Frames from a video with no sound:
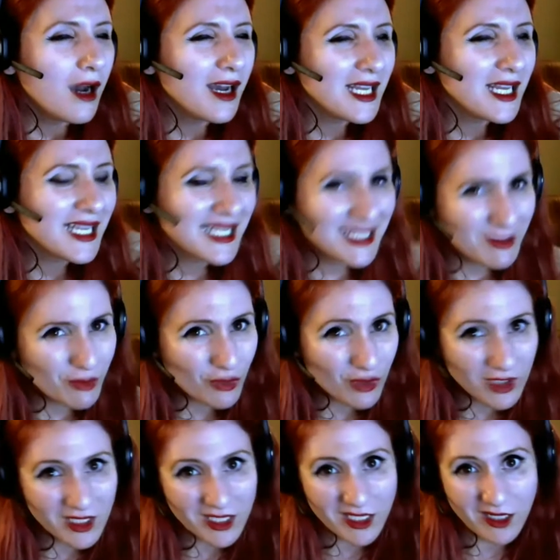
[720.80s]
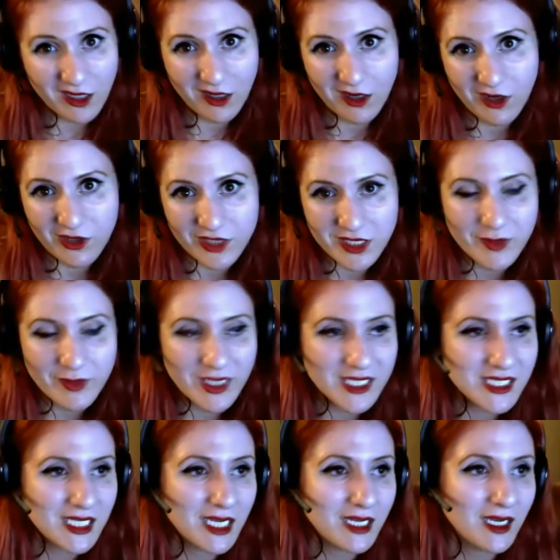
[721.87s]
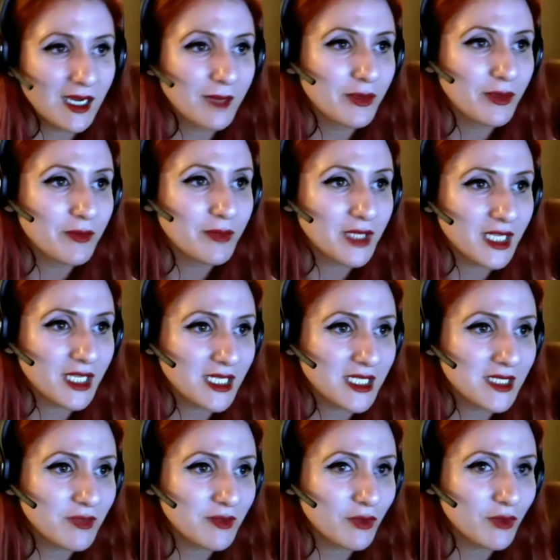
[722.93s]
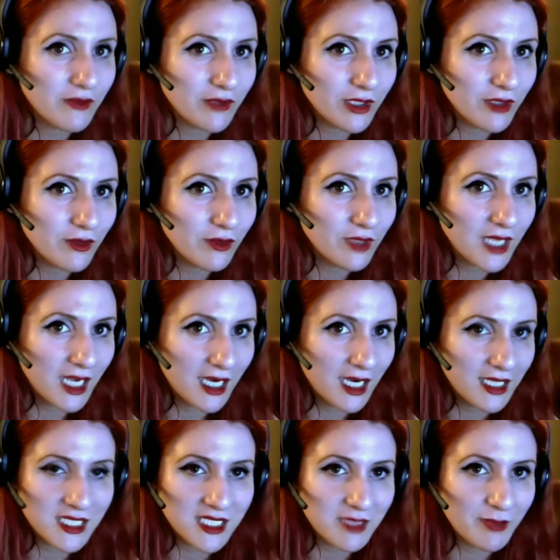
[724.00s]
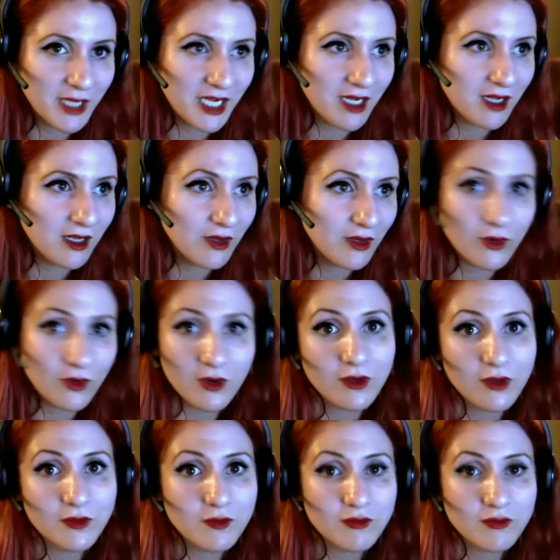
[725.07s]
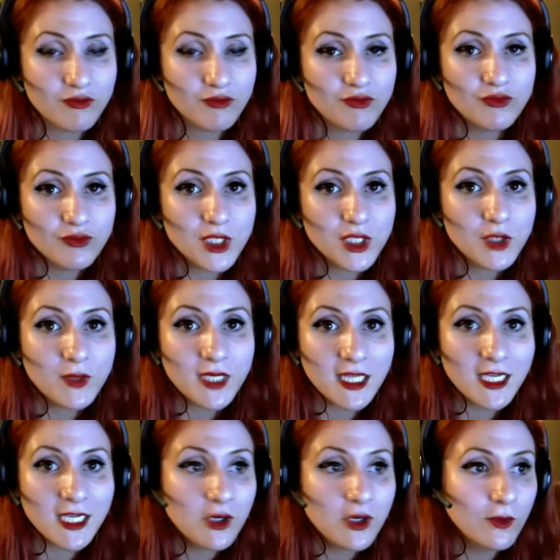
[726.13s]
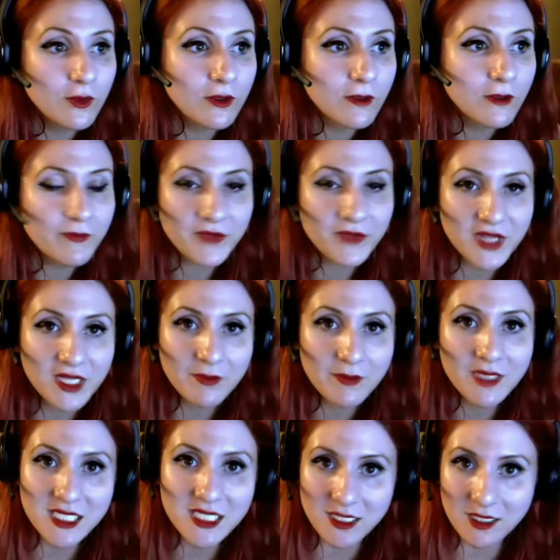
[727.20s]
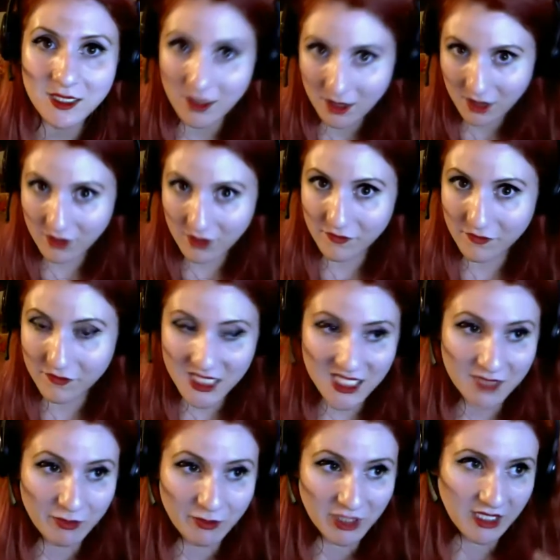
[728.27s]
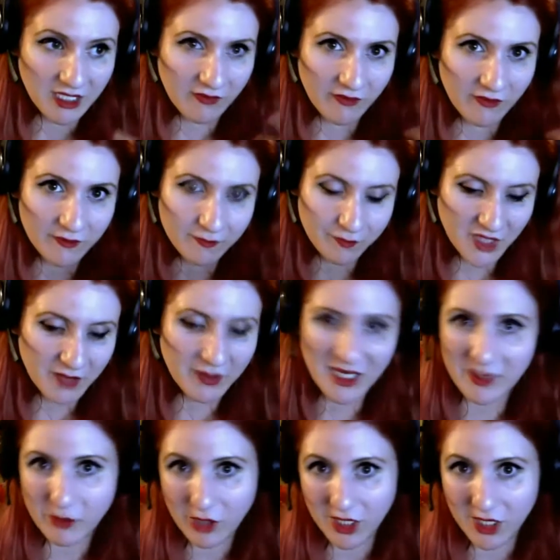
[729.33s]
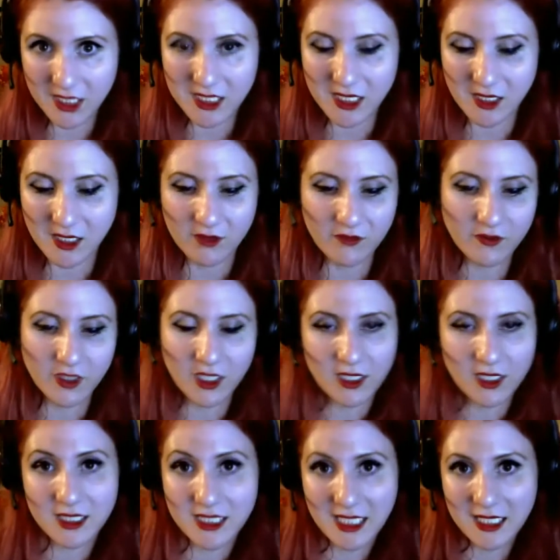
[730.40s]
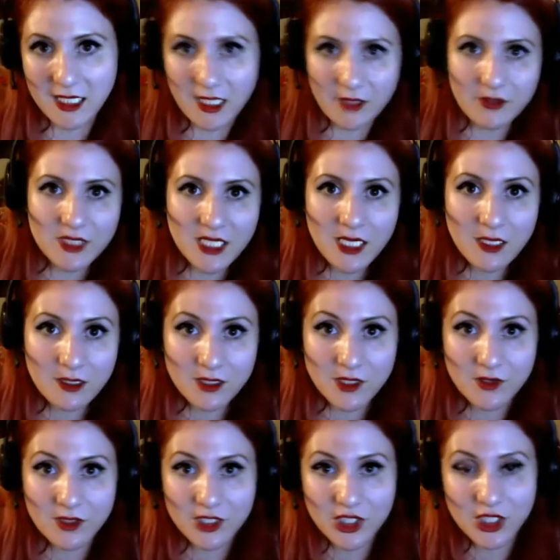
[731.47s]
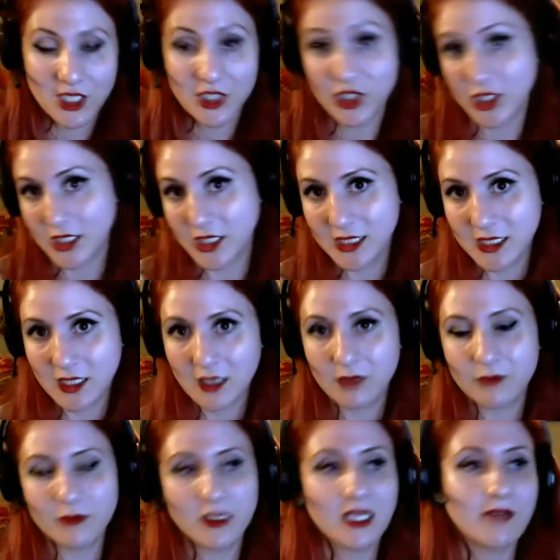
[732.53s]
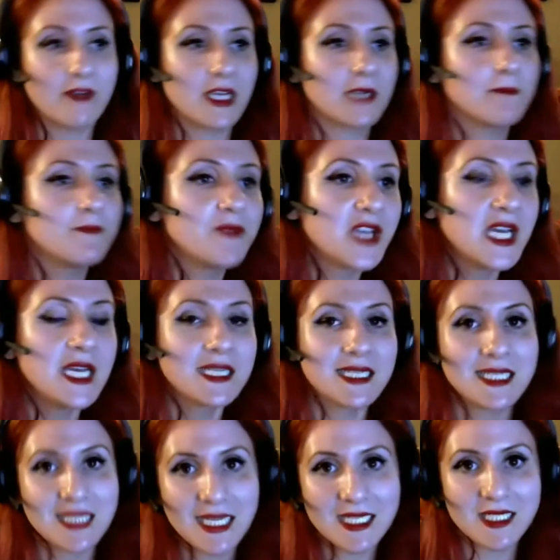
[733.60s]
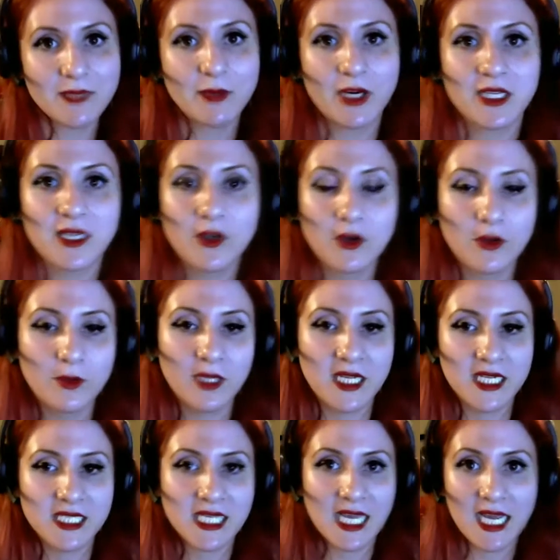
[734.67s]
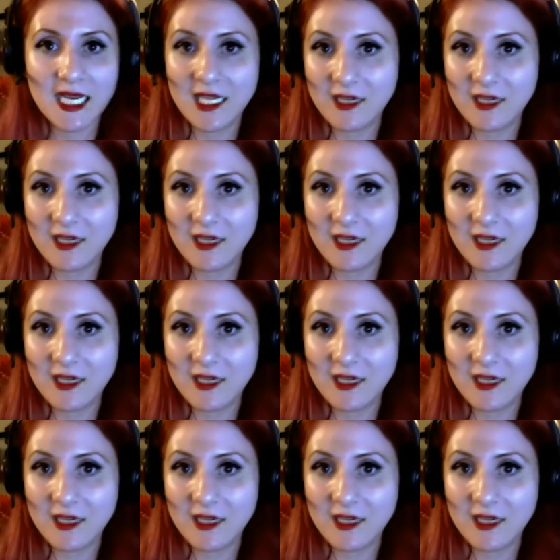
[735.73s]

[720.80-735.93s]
It's really hard to mess that up, because whenever you cast a spell or do anything cool, the mist of disbelief, a byproduct of the technocracy and also the changelings leaving, descends upon the whole place, and it